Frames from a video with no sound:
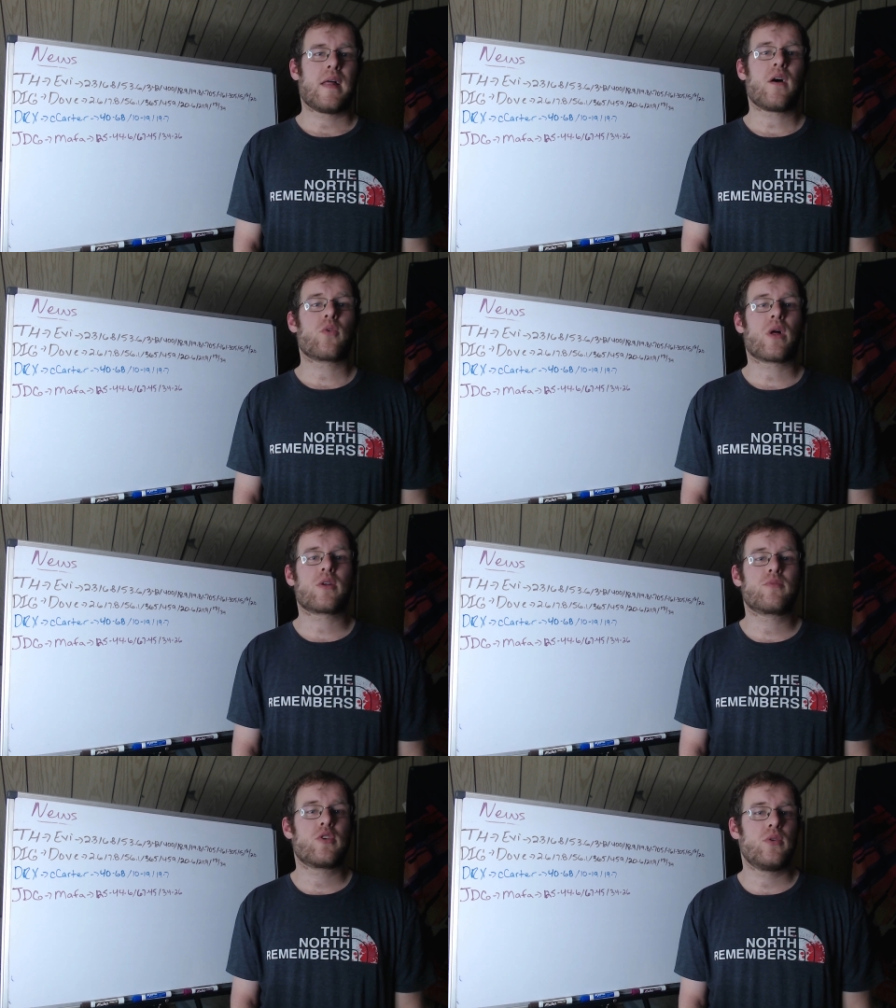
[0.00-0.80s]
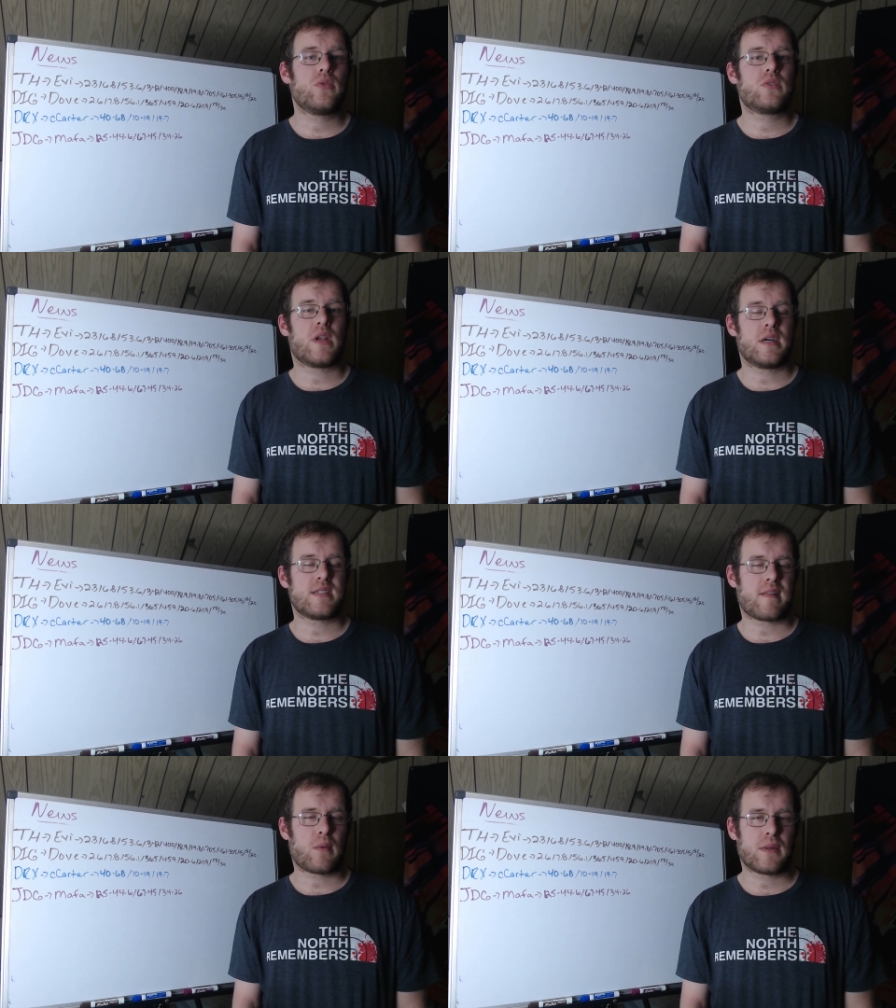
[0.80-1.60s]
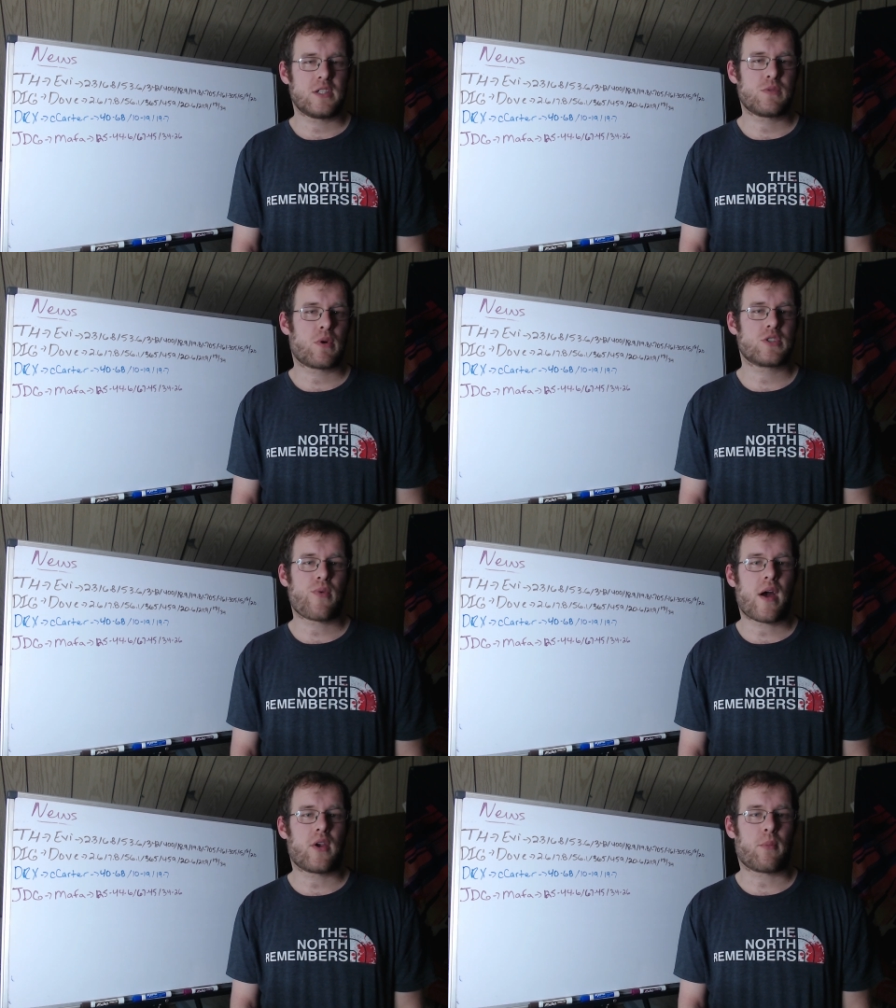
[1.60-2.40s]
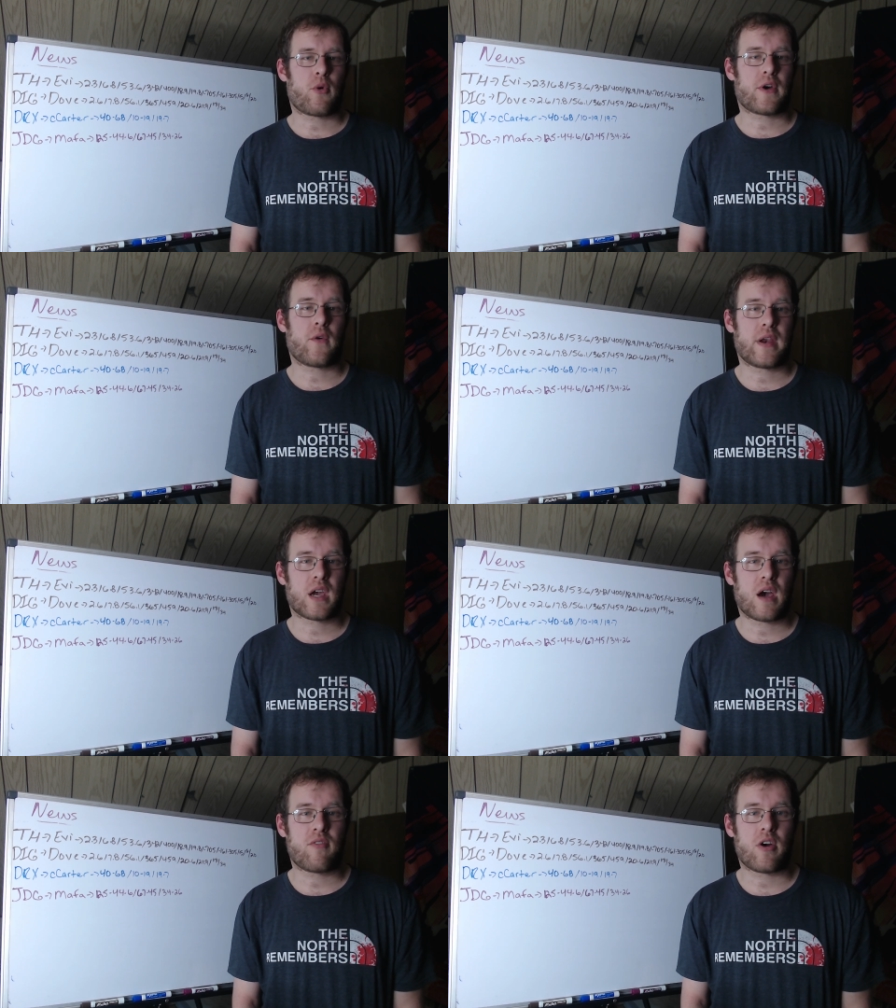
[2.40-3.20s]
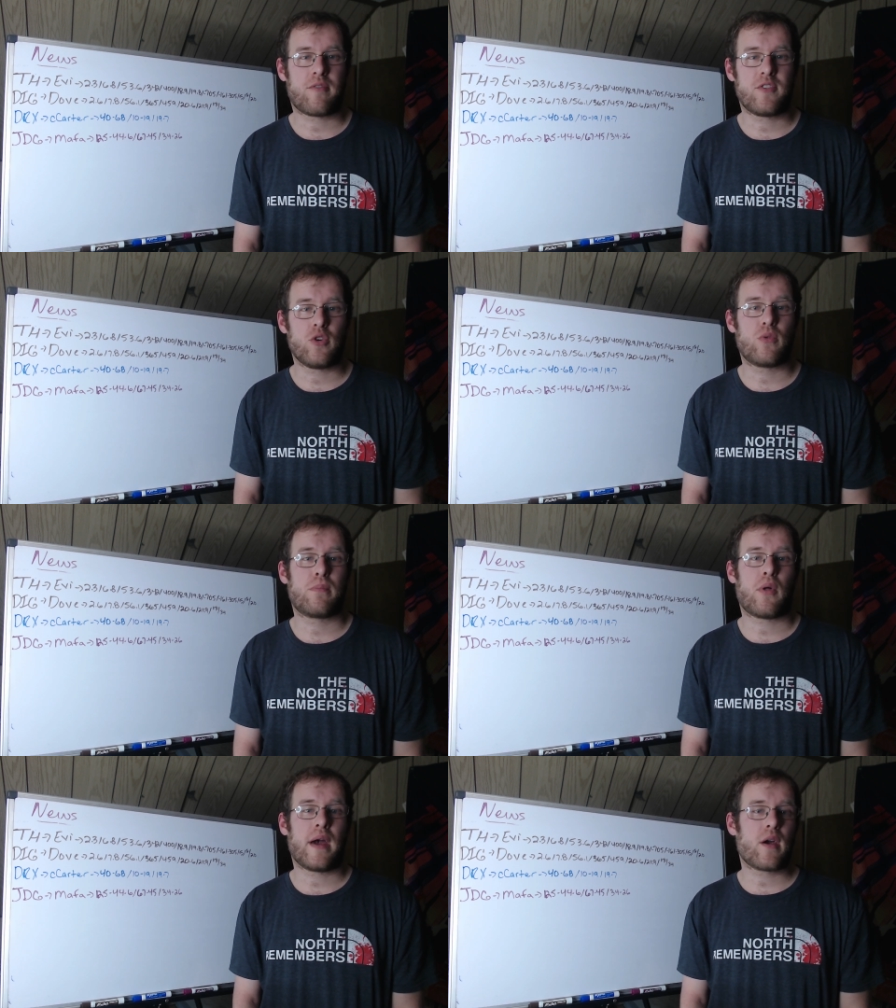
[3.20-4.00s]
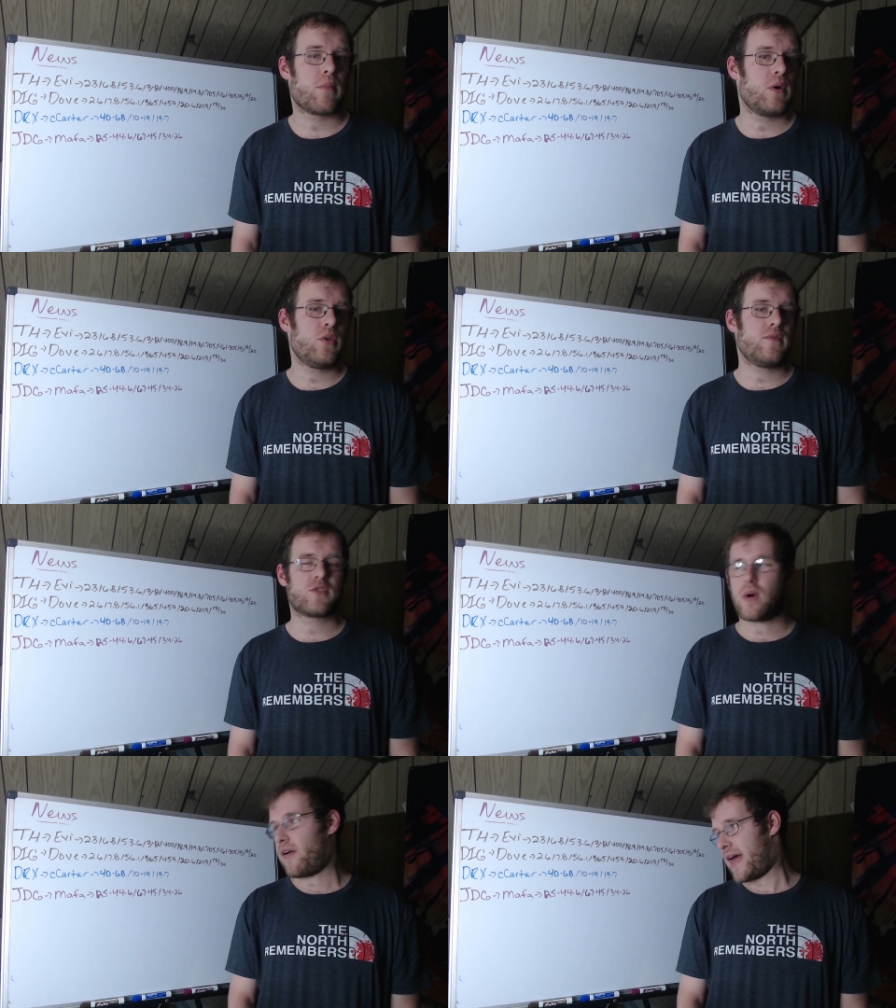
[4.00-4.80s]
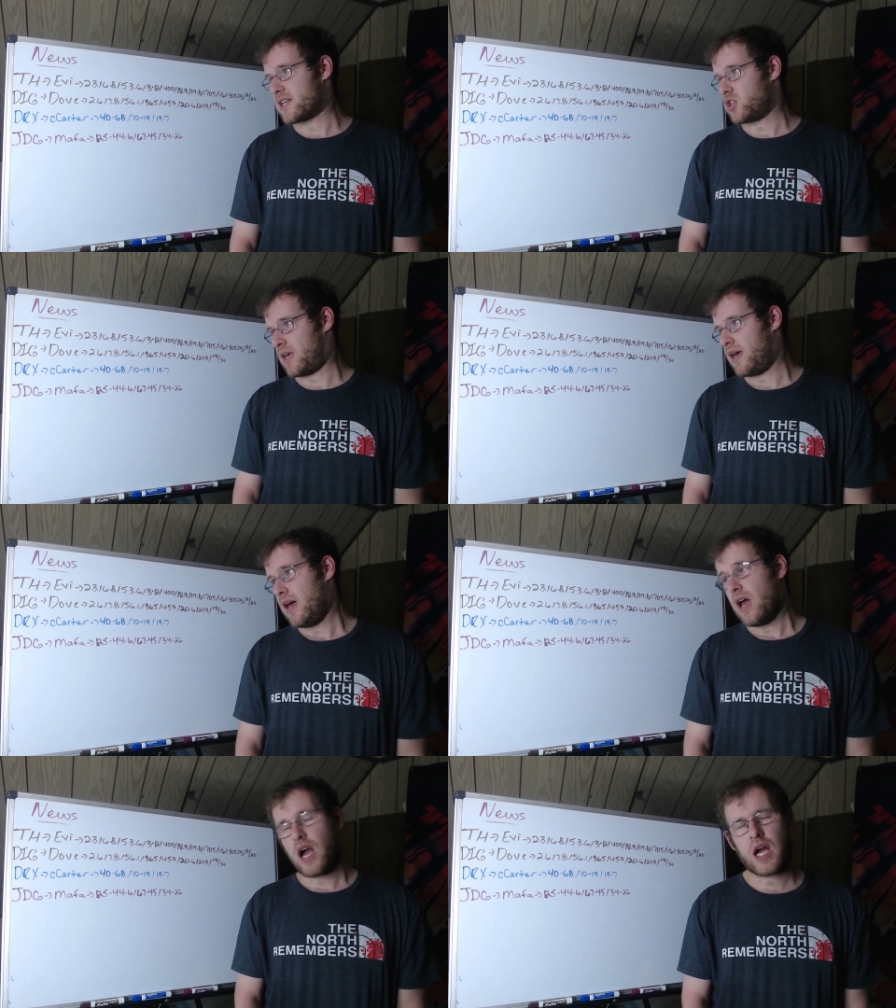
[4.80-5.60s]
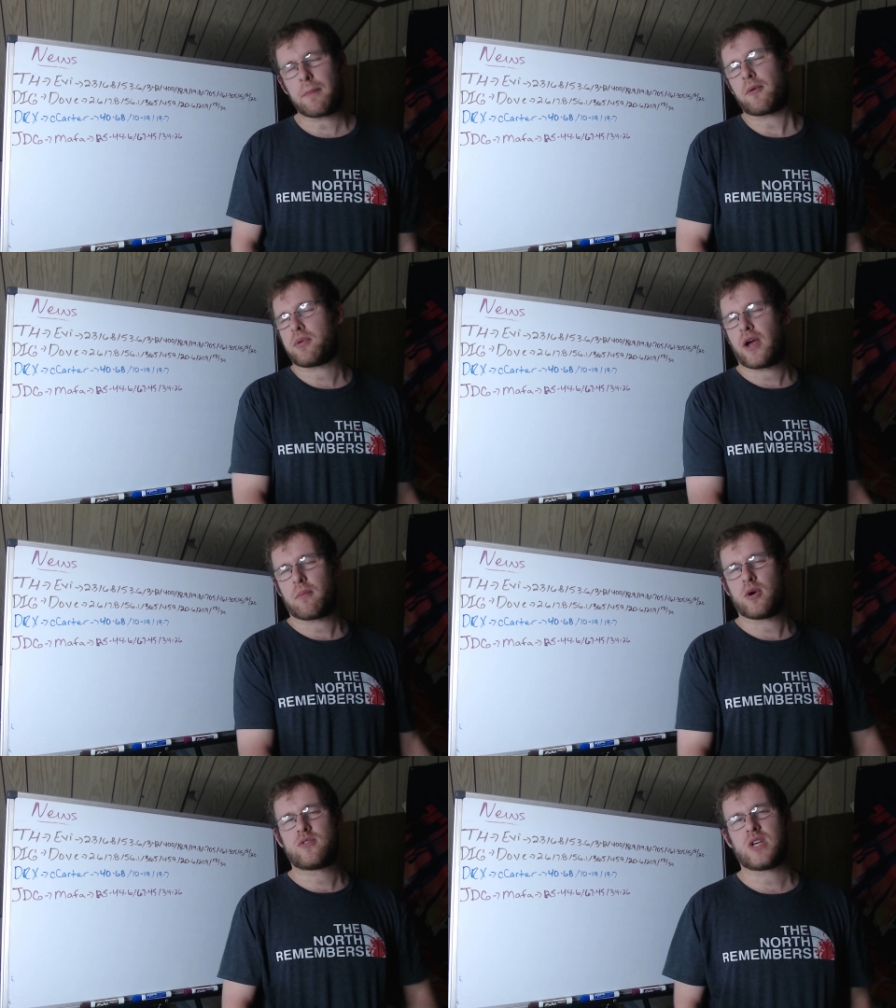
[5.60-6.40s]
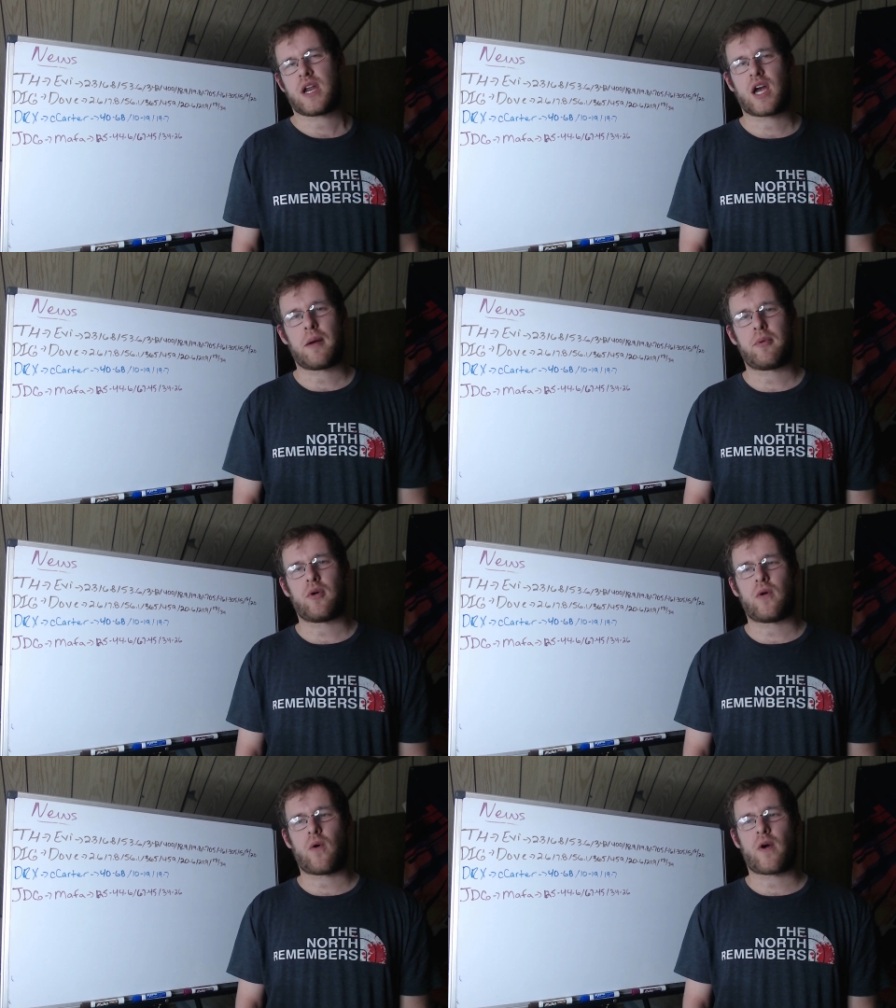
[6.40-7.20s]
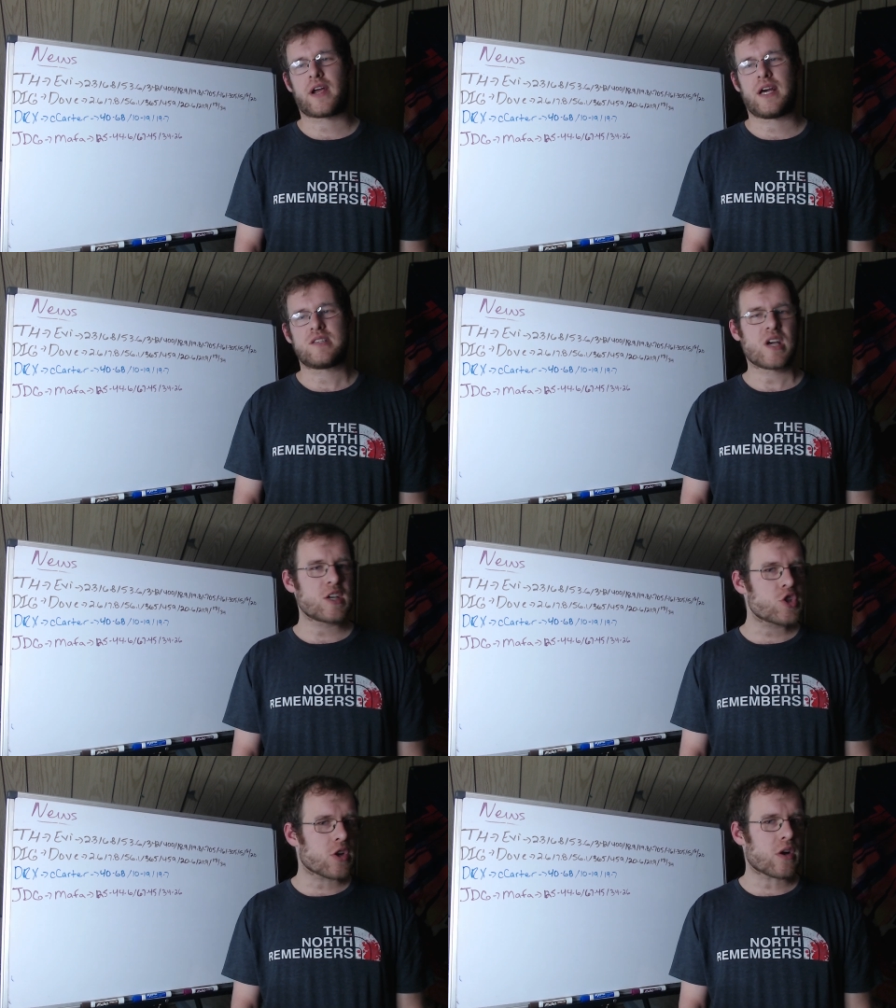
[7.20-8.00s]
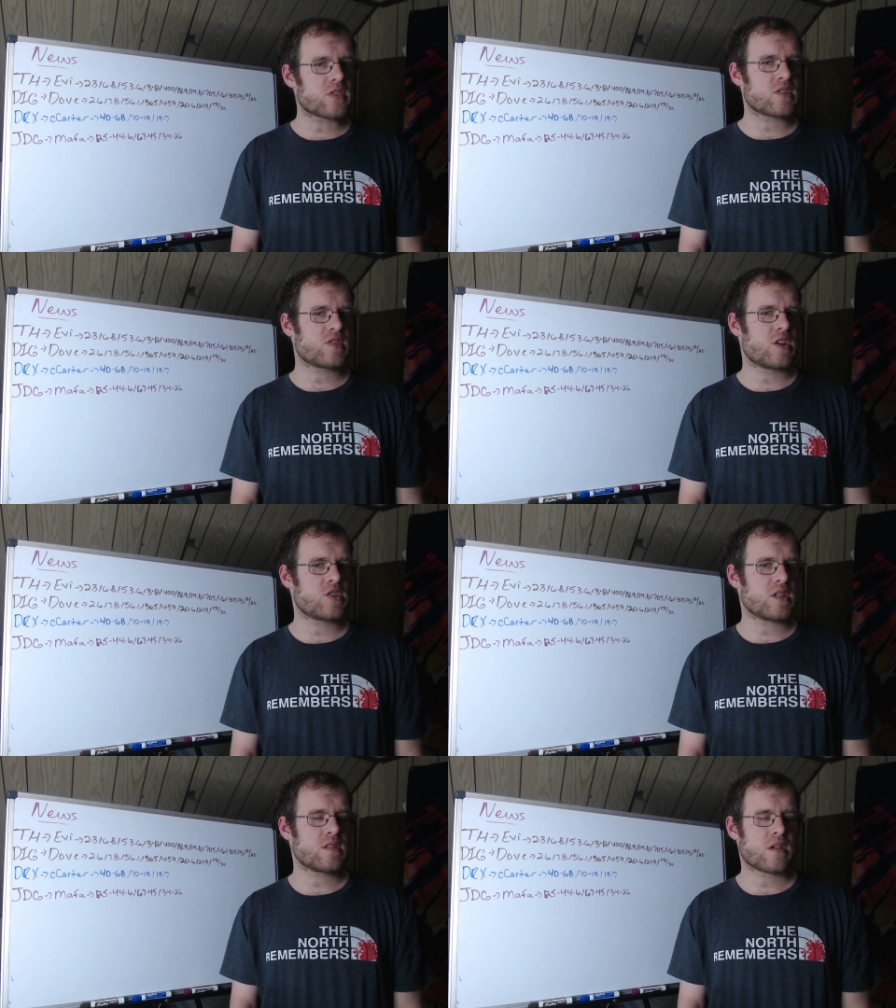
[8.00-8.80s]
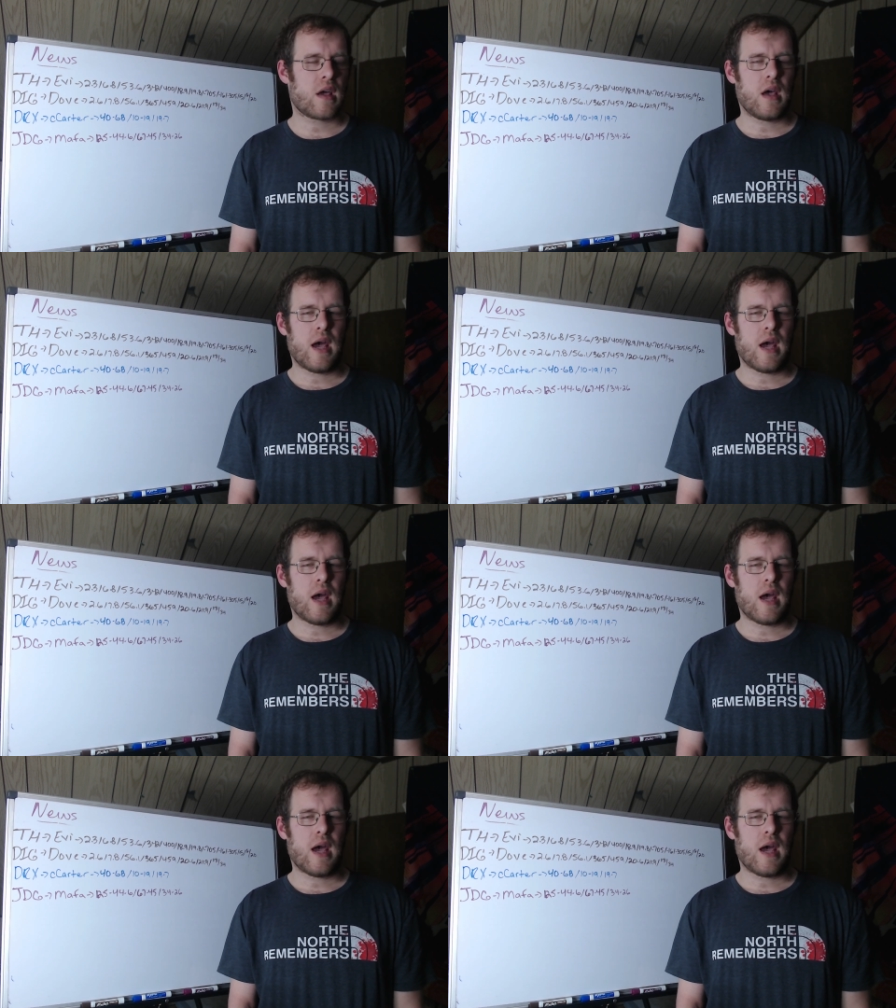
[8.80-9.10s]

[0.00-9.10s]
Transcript: Hello and welcome to tonight's LOL Sports Roundup. We're going to cover a few player moves, well actually a couple player moves and a couple organizational decisions.